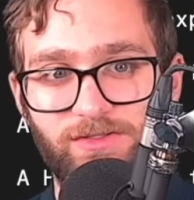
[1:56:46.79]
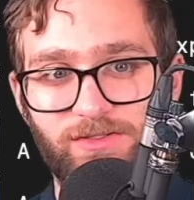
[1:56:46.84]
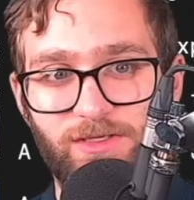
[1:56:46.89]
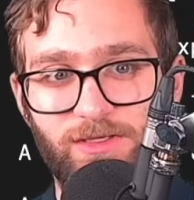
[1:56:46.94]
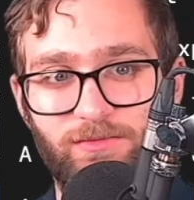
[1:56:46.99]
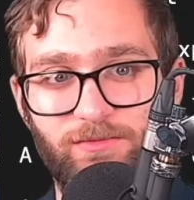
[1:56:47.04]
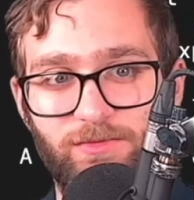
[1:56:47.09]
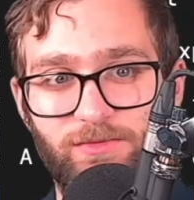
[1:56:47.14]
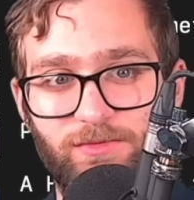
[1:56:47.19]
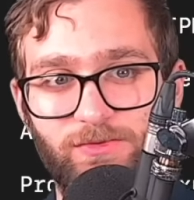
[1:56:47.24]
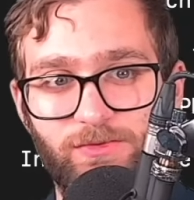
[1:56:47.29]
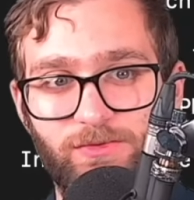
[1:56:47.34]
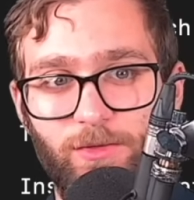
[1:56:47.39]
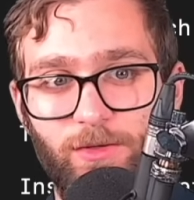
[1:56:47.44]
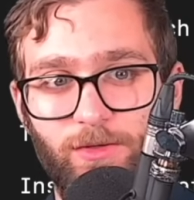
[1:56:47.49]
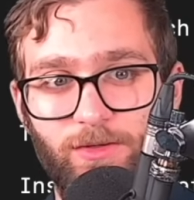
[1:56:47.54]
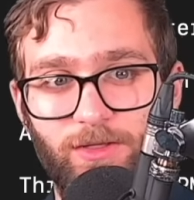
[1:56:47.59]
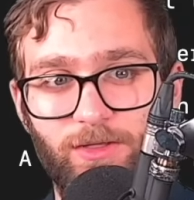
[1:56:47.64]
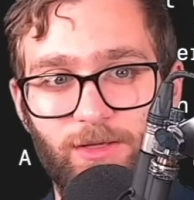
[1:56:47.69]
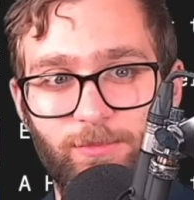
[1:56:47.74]
If you
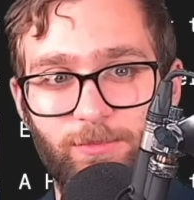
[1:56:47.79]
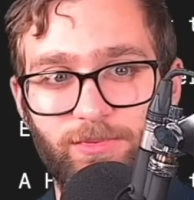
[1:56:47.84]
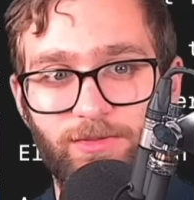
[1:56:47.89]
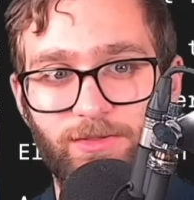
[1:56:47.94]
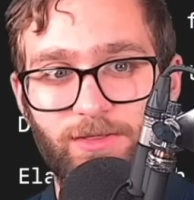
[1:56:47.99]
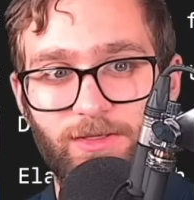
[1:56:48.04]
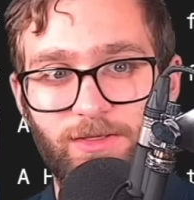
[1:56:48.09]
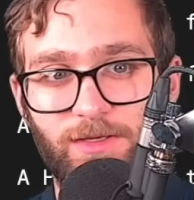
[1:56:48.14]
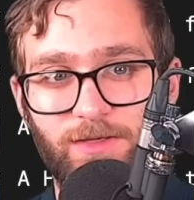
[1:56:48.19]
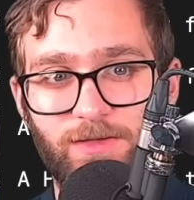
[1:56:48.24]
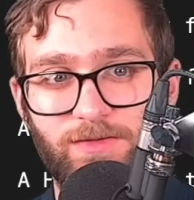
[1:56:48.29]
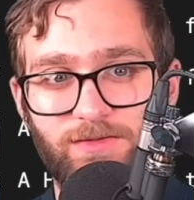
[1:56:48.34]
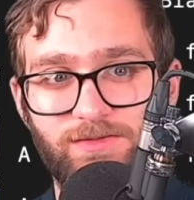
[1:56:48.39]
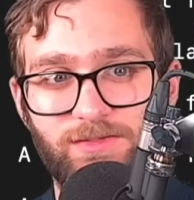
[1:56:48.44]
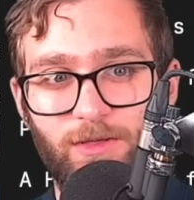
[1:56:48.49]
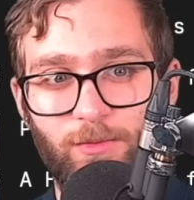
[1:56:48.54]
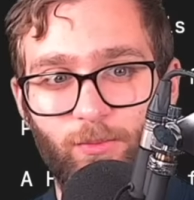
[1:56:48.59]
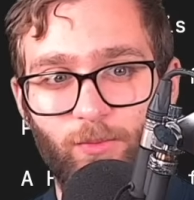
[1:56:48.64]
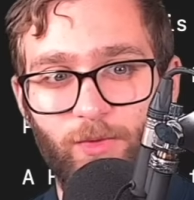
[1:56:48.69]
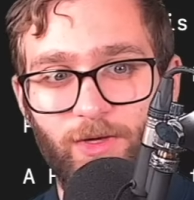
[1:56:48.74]
scroll up
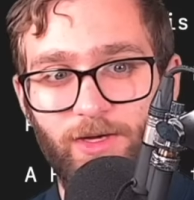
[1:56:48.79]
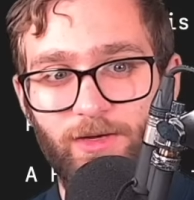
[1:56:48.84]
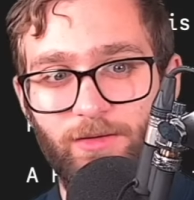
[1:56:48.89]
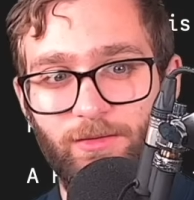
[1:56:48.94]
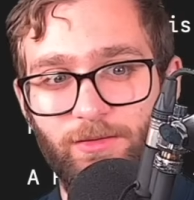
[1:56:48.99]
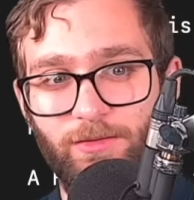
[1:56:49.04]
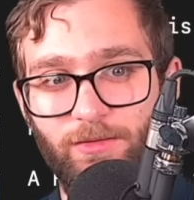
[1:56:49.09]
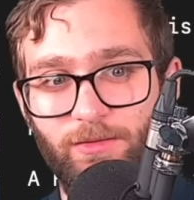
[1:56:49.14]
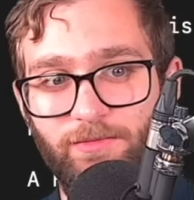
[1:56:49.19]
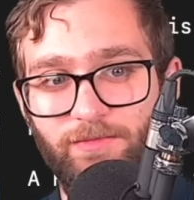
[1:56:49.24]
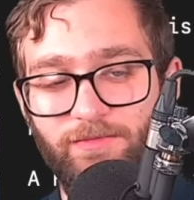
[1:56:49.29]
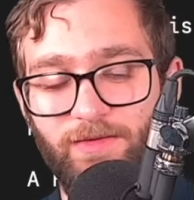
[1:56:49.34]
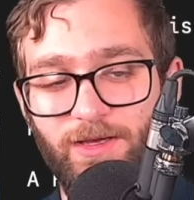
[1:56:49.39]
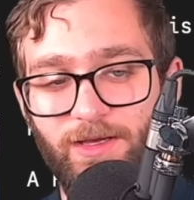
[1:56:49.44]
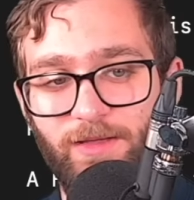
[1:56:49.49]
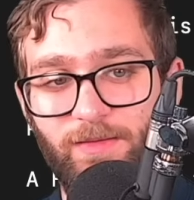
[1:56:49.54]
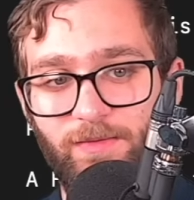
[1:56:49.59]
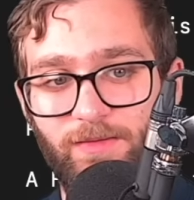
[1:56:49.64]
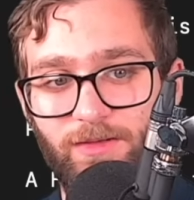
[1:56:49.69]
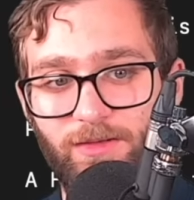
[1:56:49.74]
somewhere, you'll
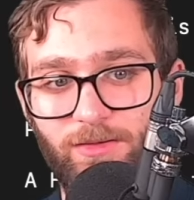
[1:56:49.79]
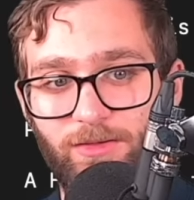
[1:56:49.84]
find the